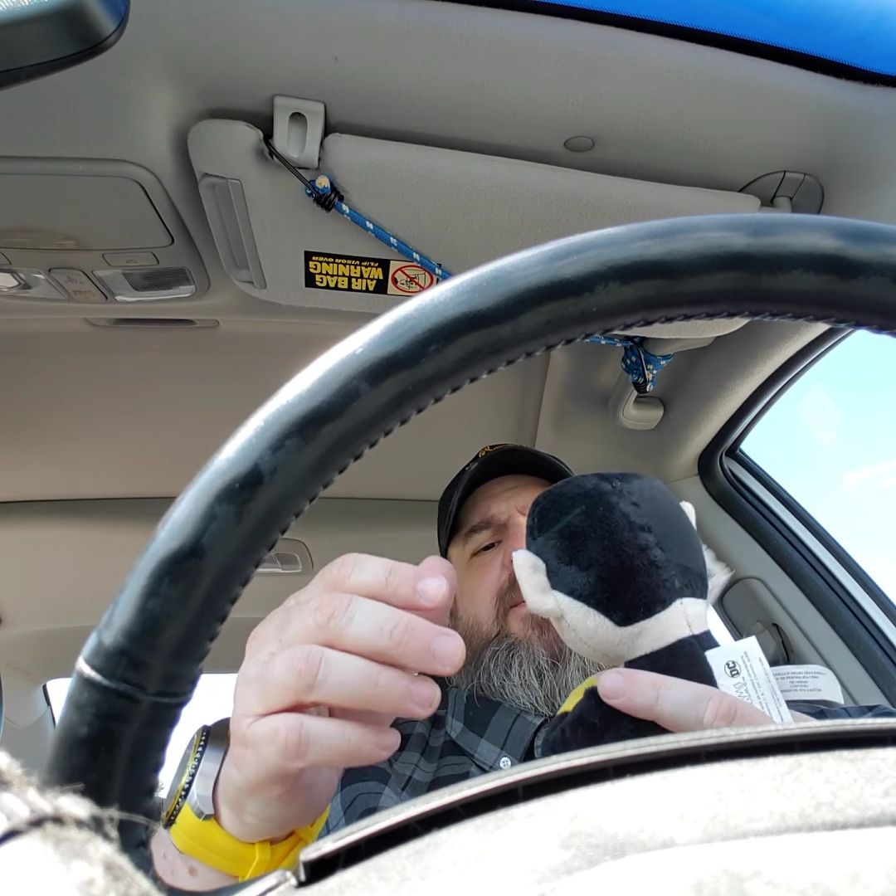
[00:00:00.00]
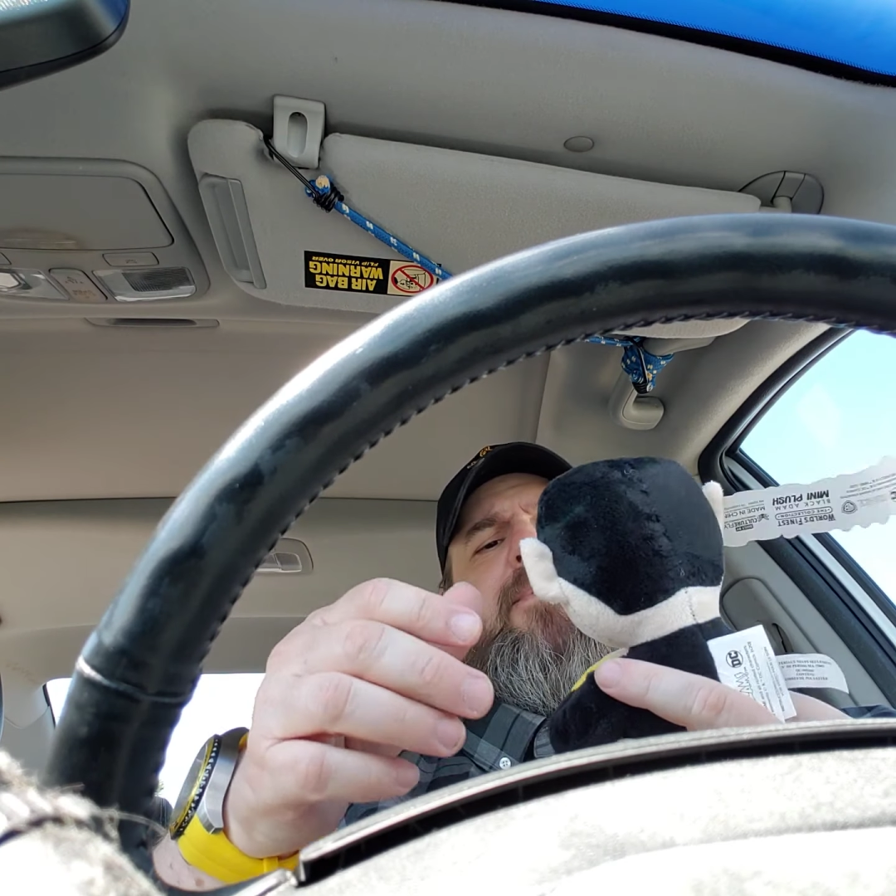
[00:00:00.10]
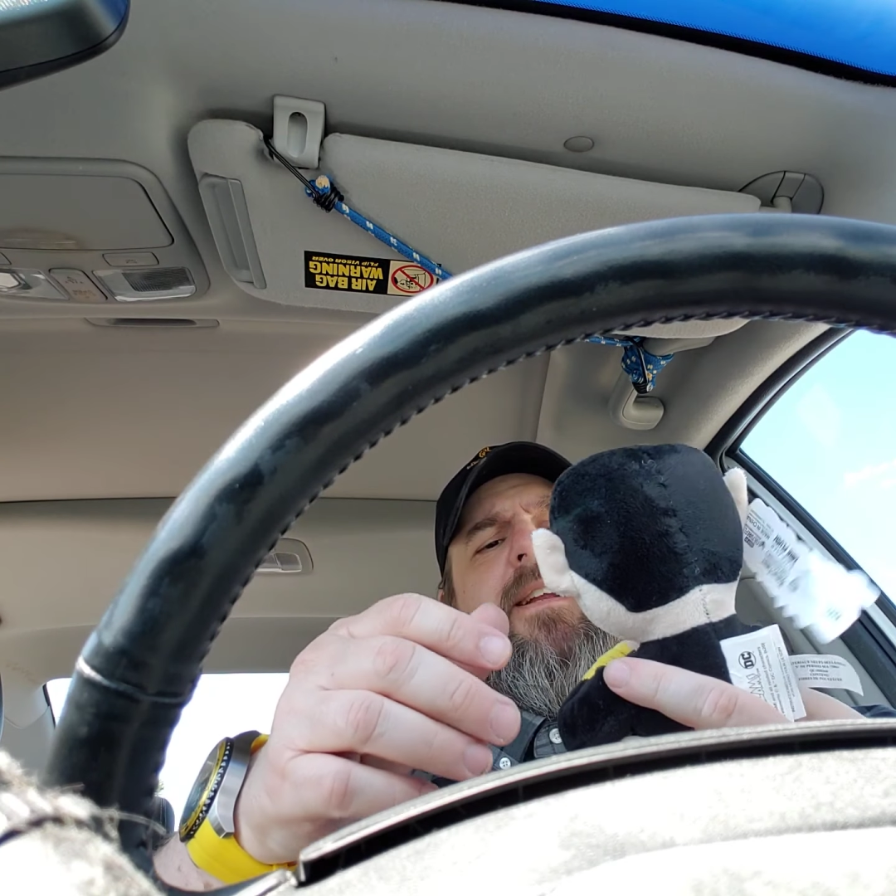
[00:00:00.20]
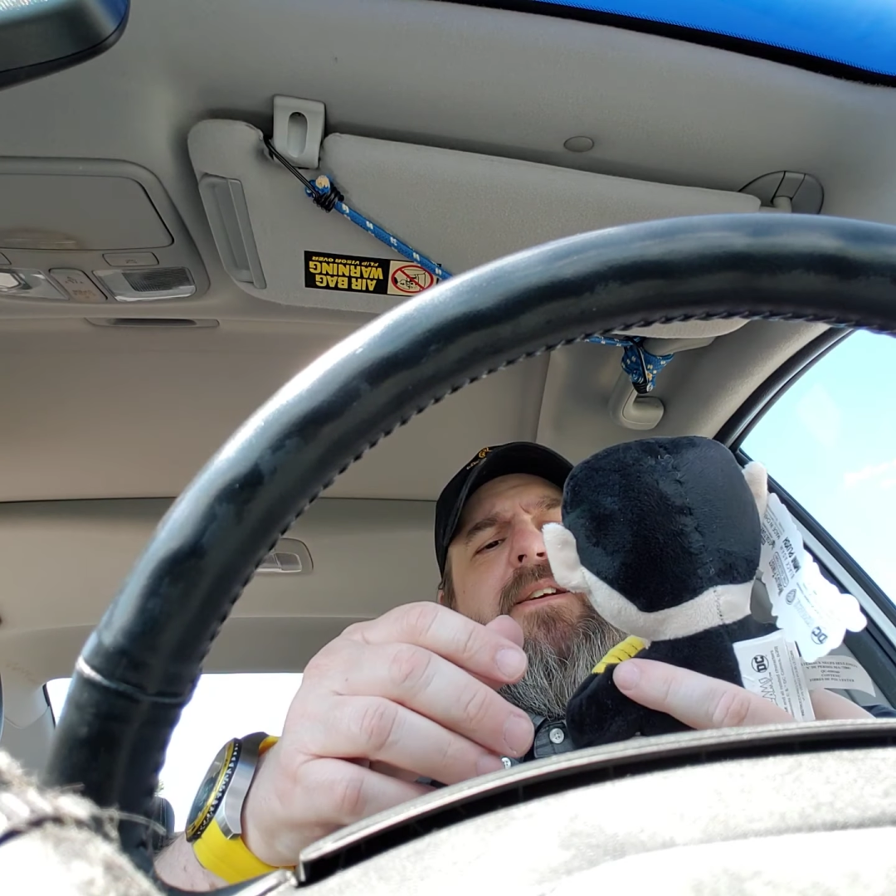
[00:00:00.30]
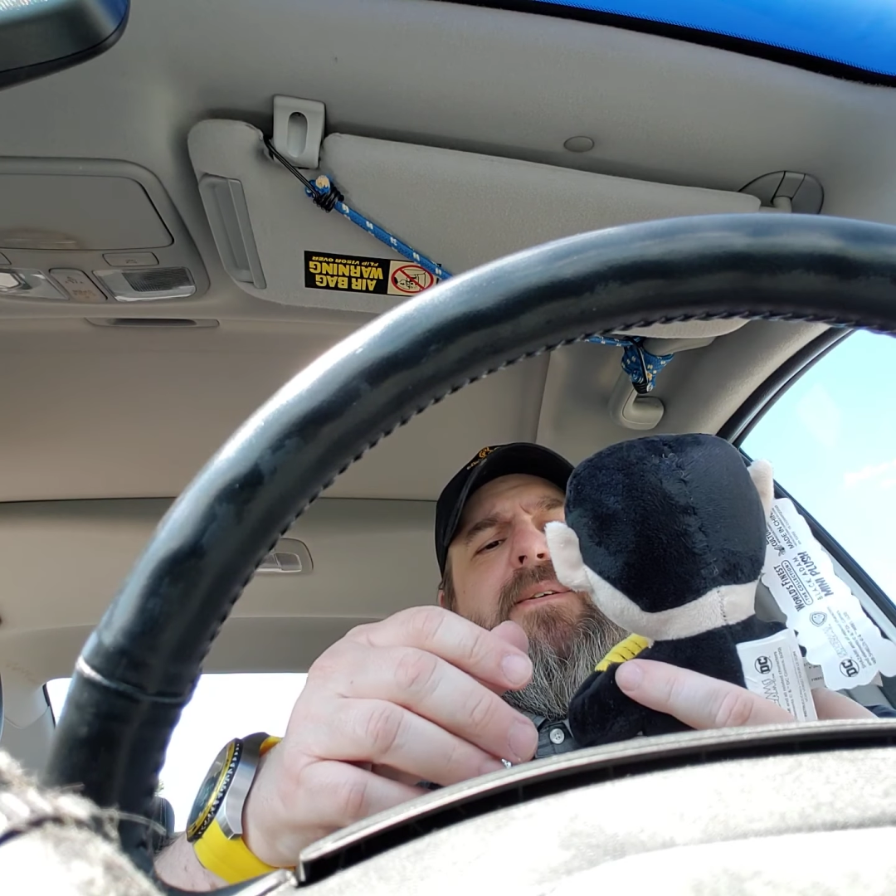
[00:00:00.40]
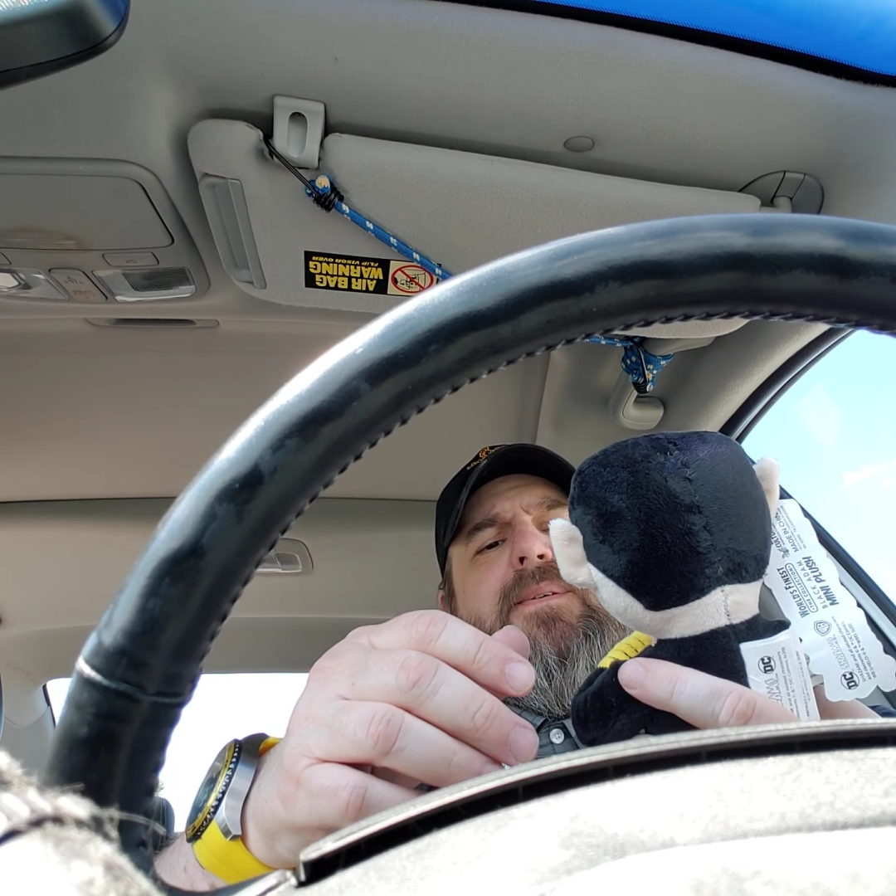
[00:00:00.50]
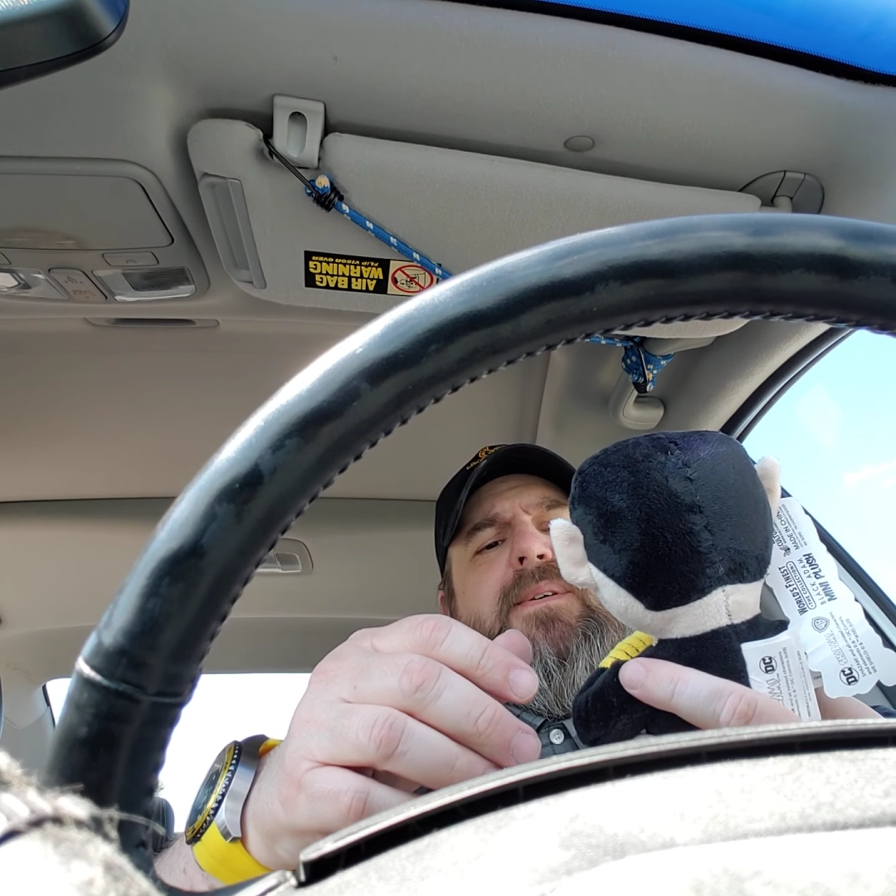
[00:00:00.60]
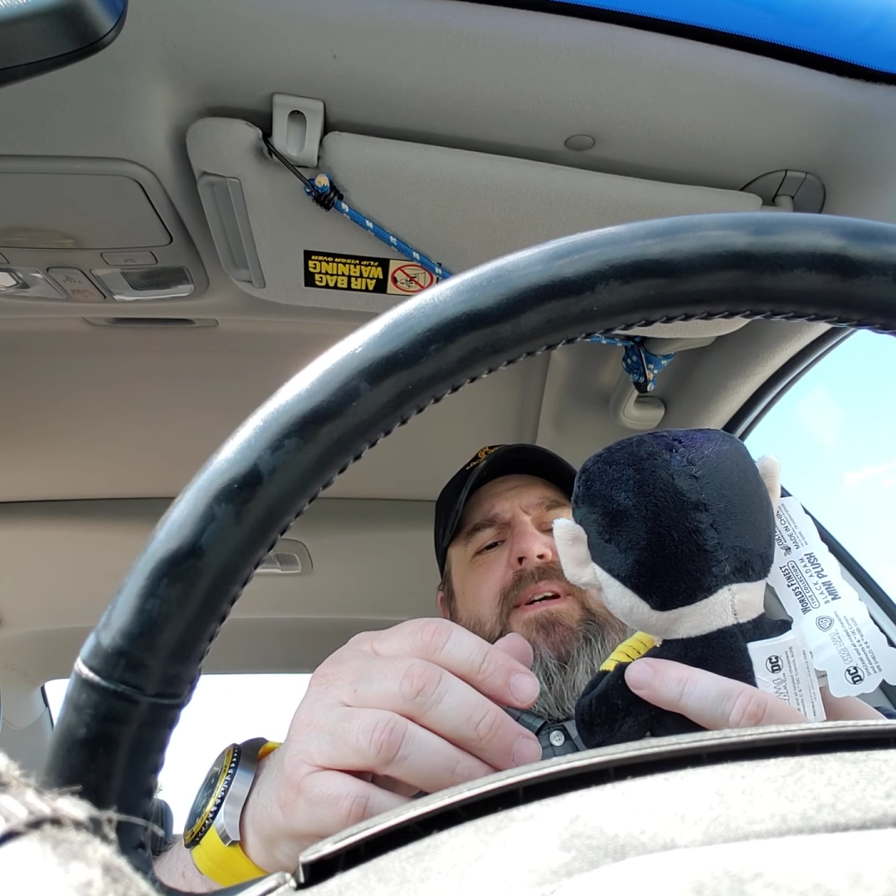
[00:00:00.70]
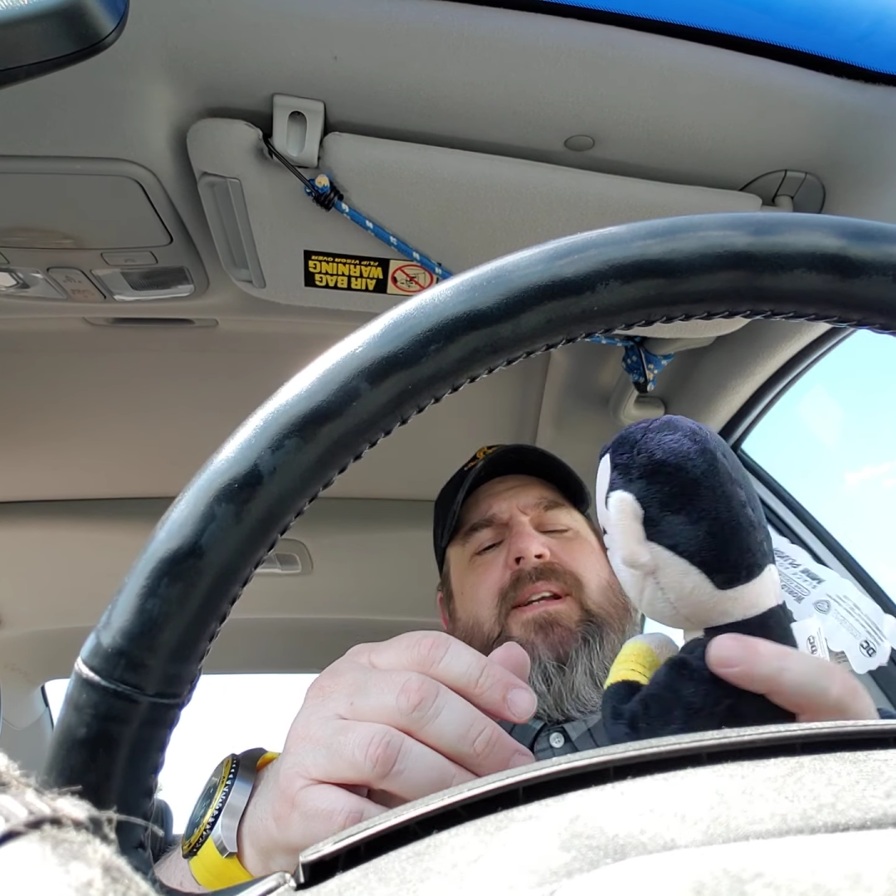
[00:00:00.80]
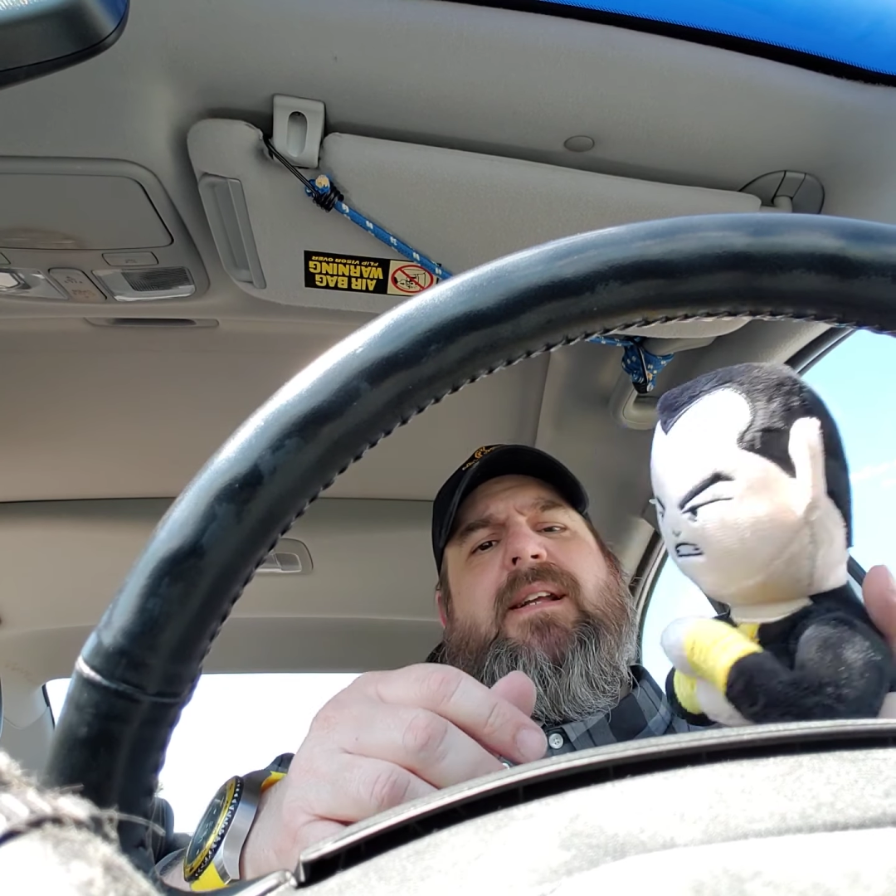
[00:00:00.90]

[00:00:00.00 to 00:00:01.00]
pretty cool.